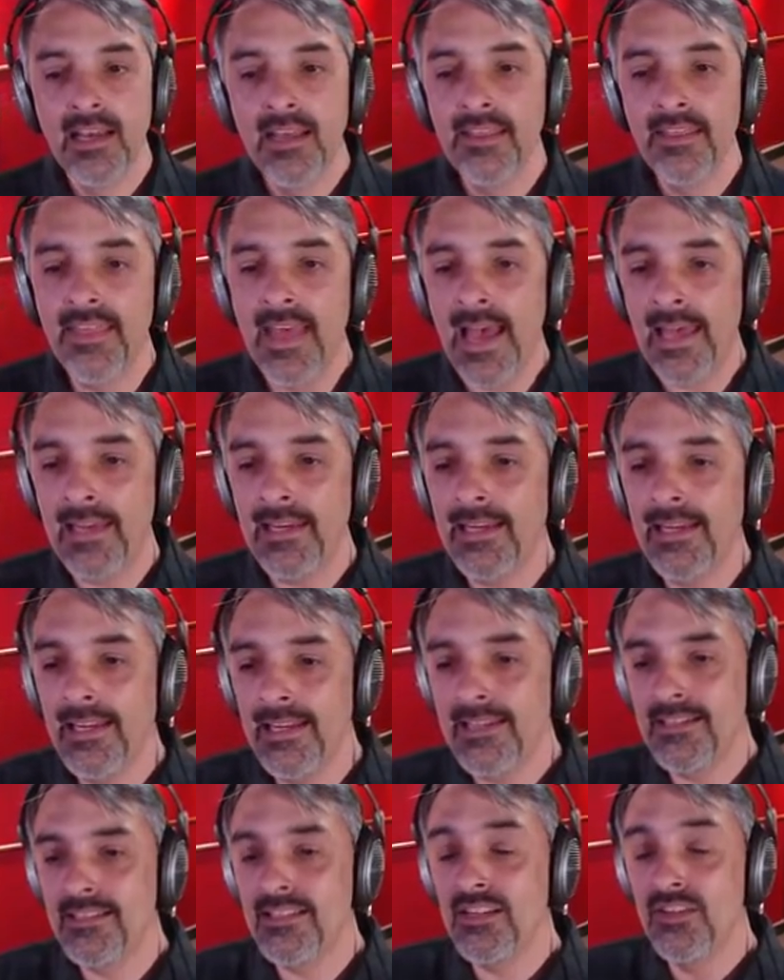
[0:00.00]
that
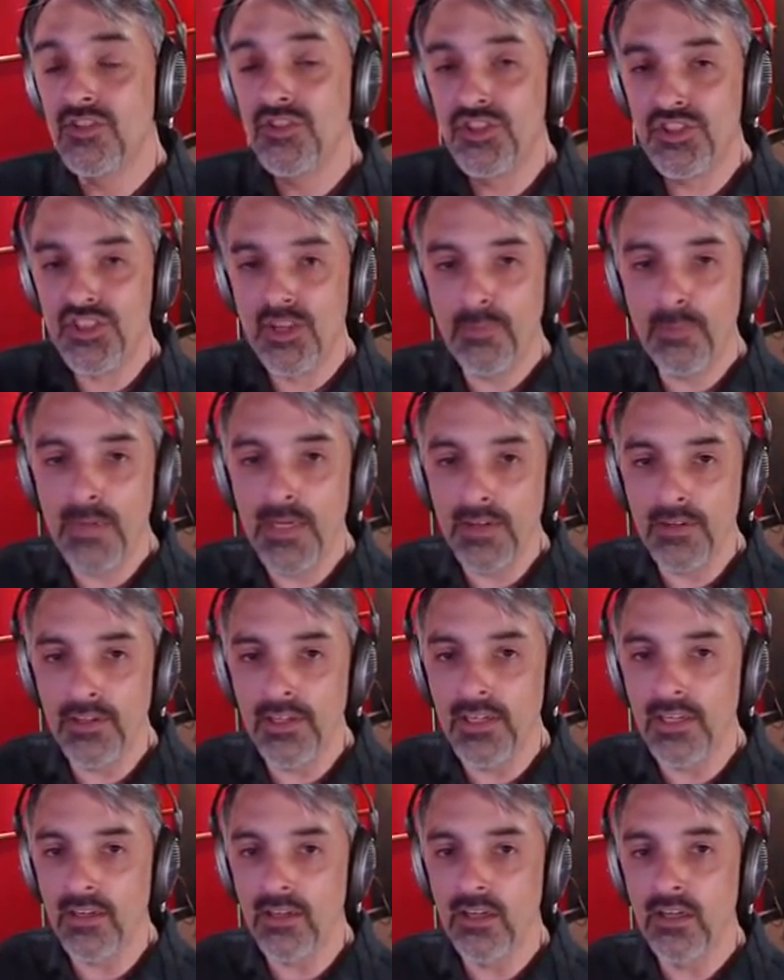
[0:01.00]
is
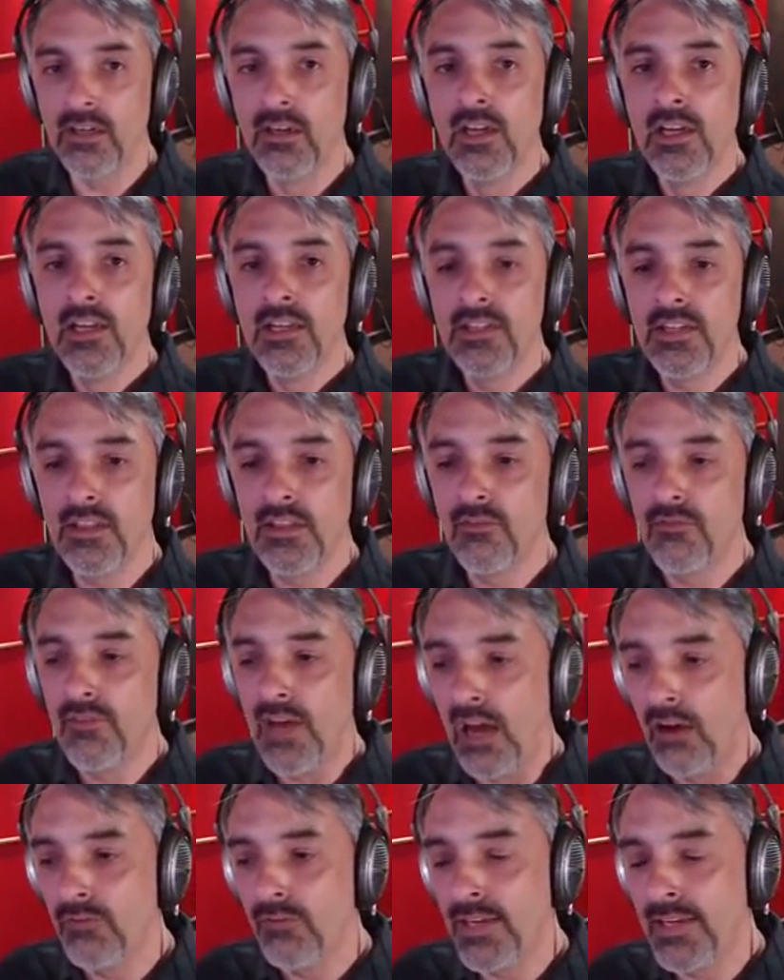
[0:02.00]
superior to the
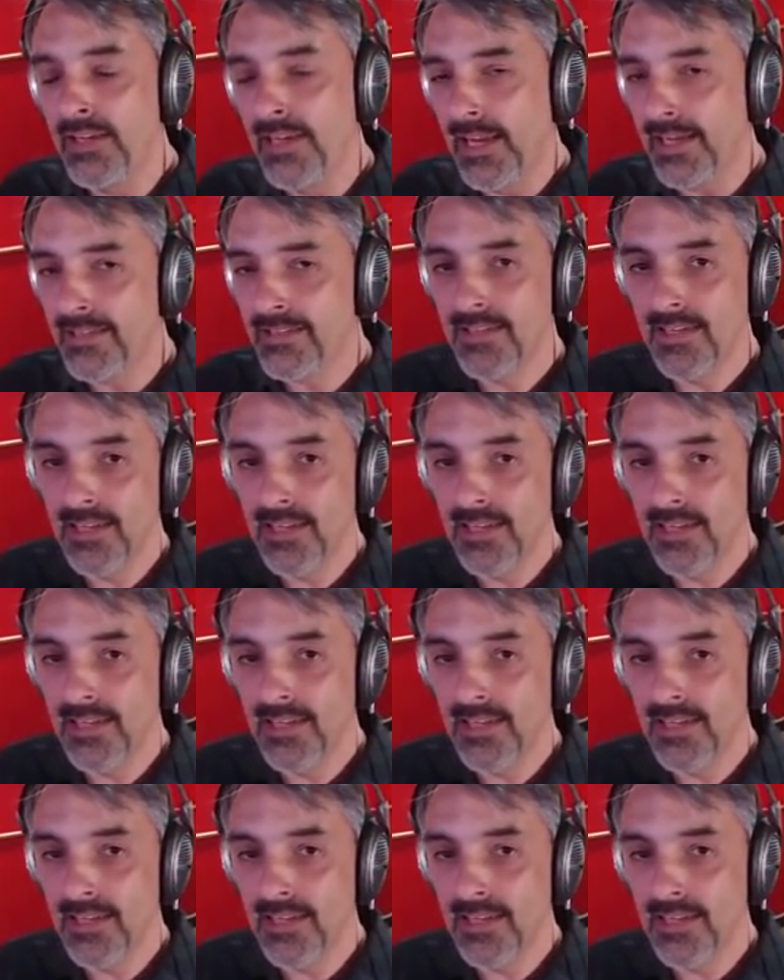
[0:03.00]
Valve Index?